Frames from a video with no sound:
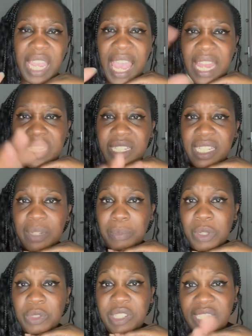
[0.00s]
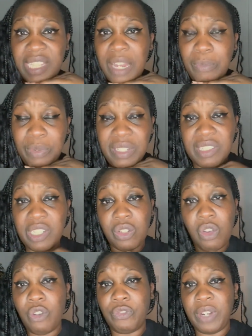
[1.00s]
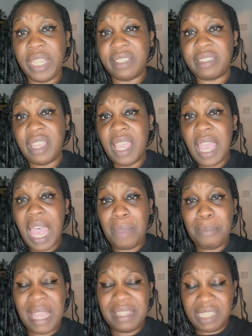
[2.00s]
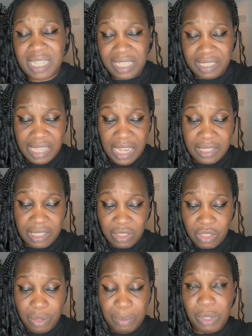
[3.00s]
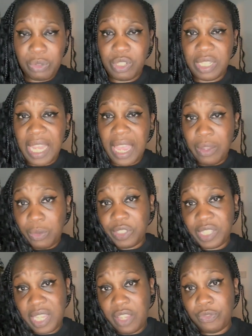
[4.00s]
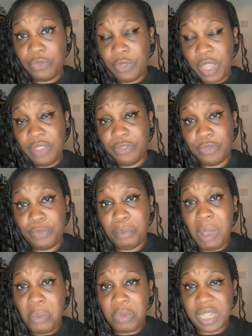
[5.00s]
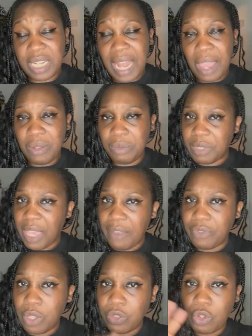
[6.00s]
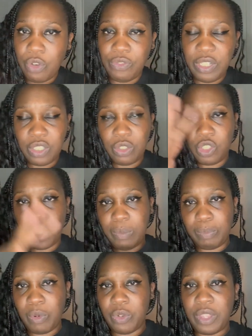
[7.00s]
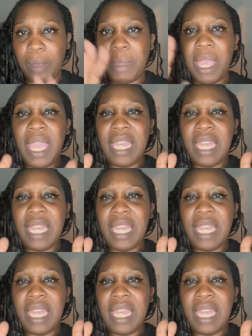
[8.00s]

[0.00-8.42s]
And Milton's dad brings in the cufflinks and basically said to Milton that he'll see if Mum would allow him to have those cufflinks because she'd brought them.